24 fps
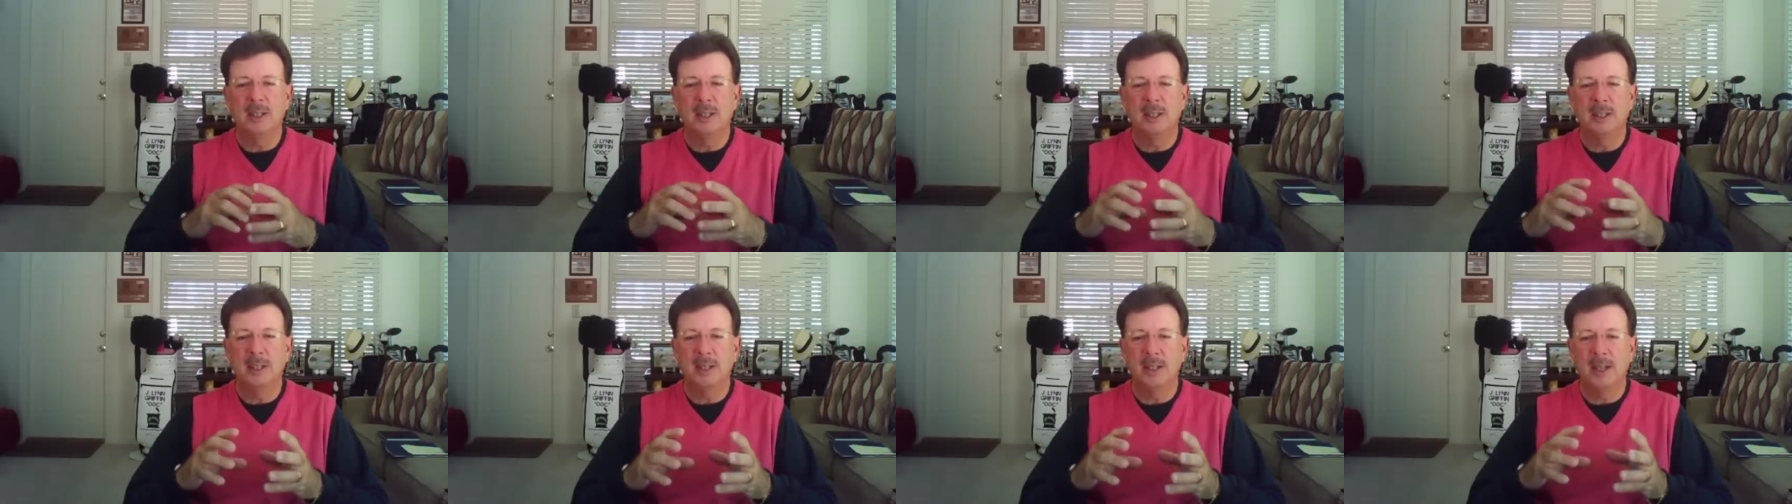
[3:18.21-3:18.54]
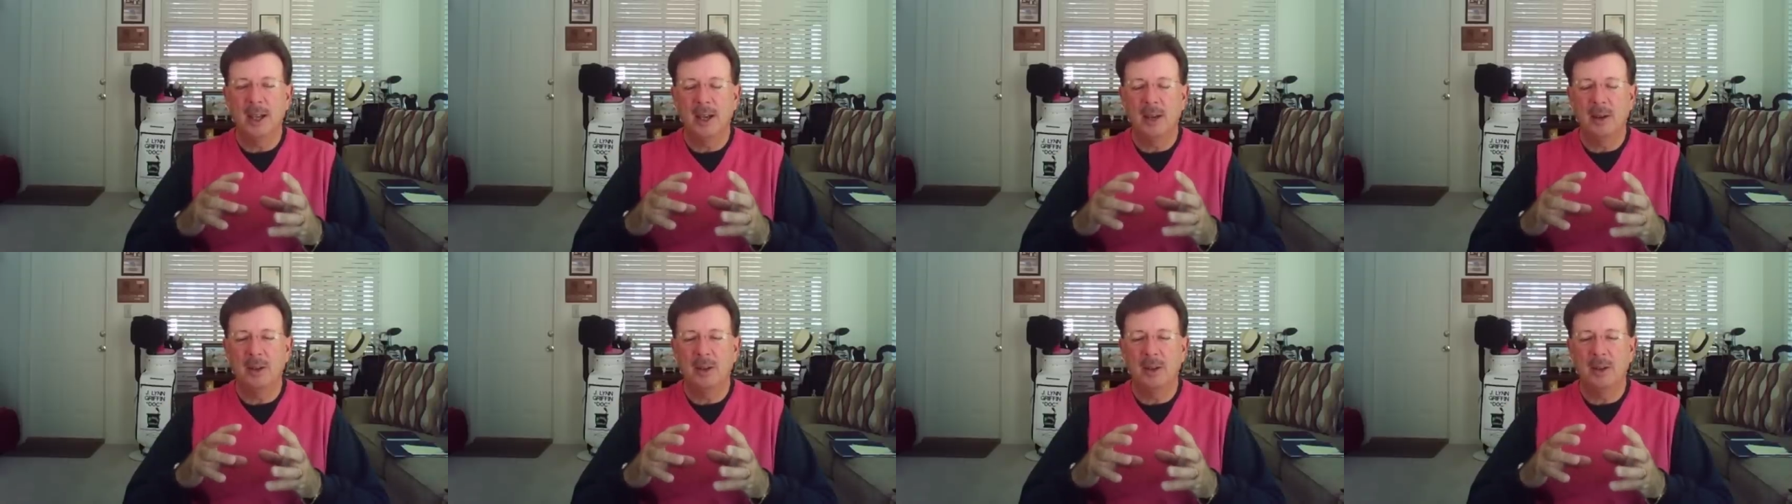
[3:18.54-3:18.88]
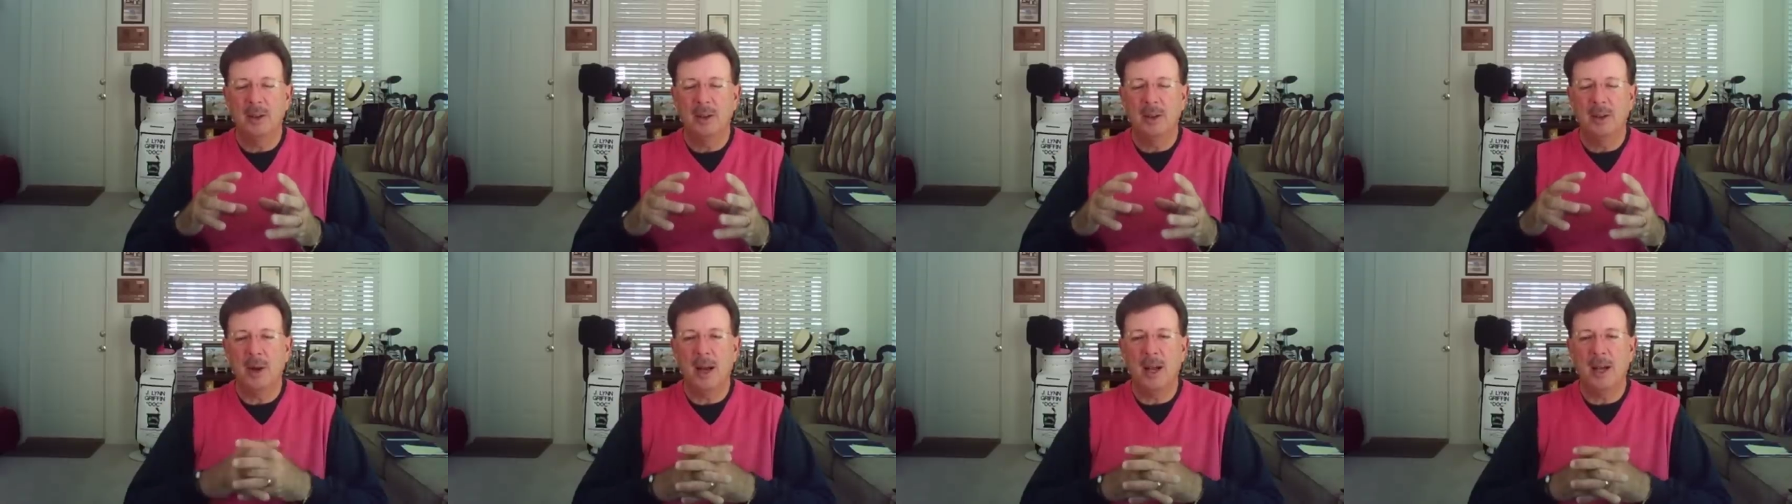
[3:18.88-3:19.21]
then down in the
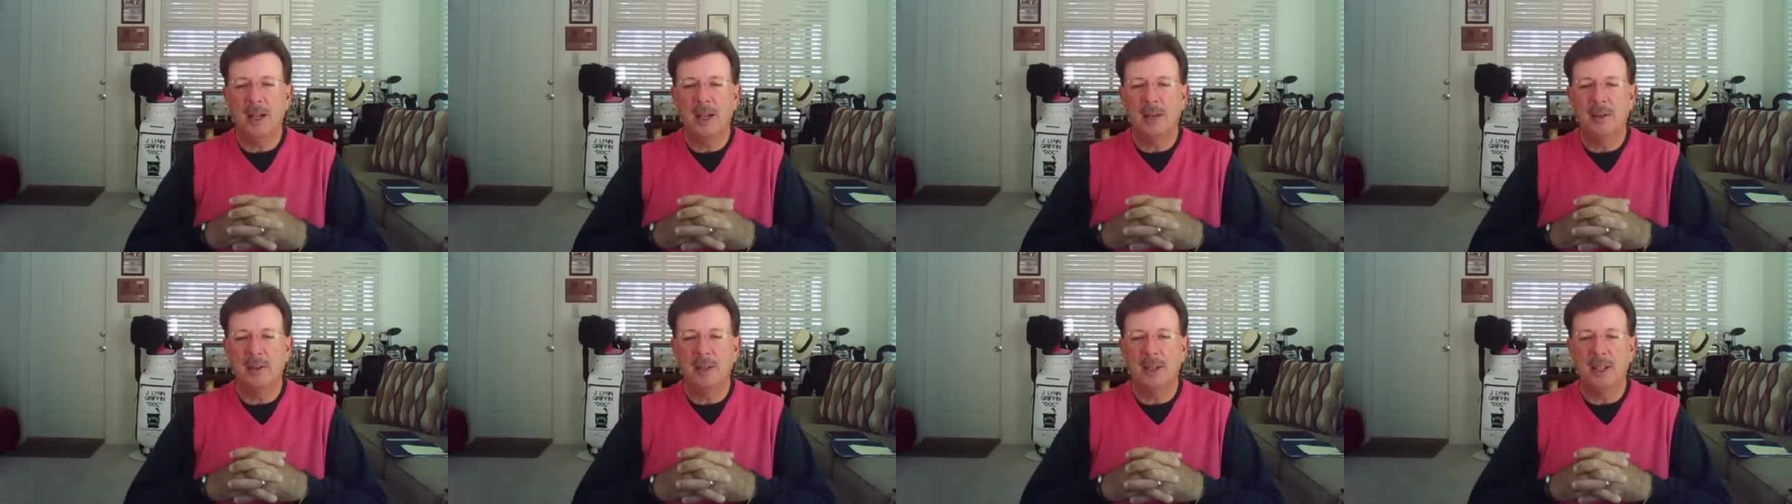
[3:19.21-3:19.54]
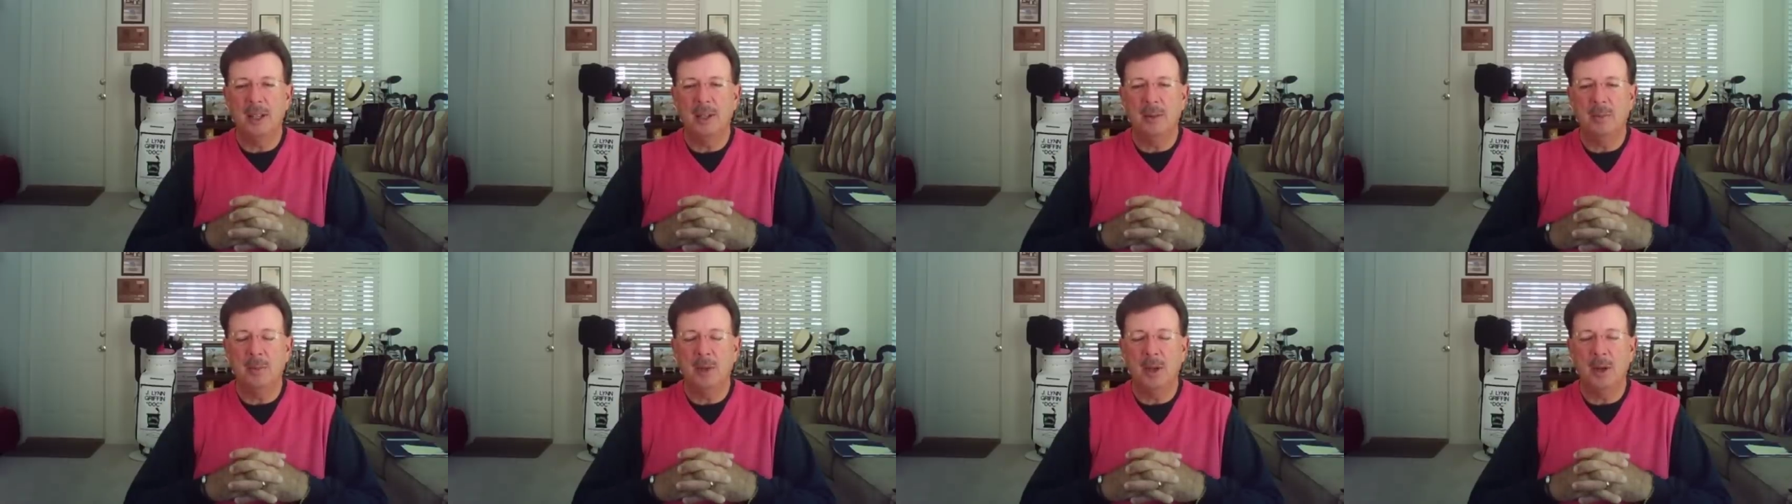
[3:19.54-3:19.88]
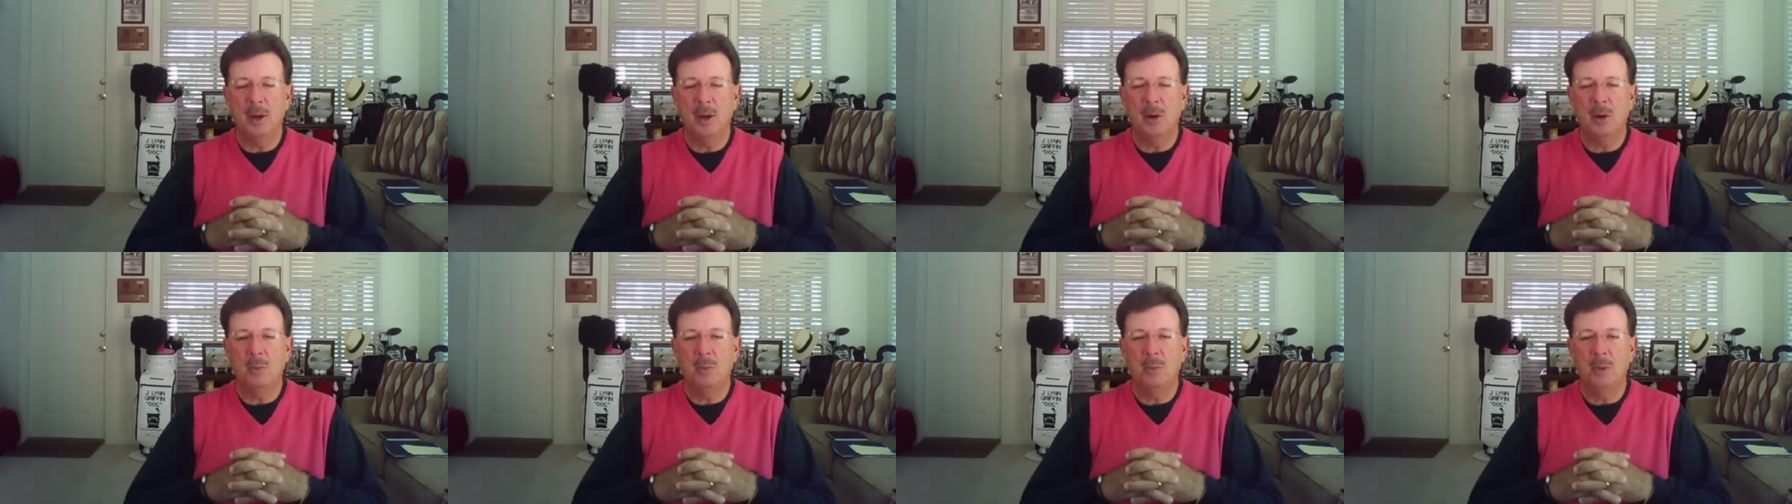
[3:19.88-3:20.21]
body of the
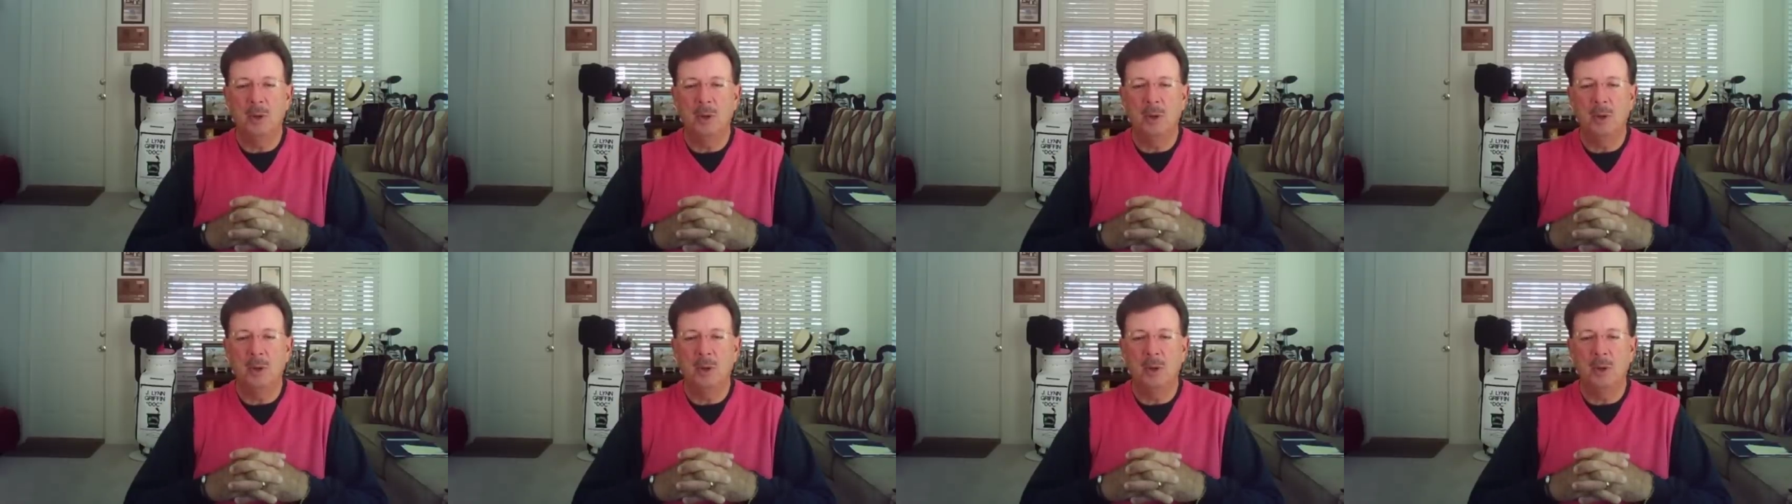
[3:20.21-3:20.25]
email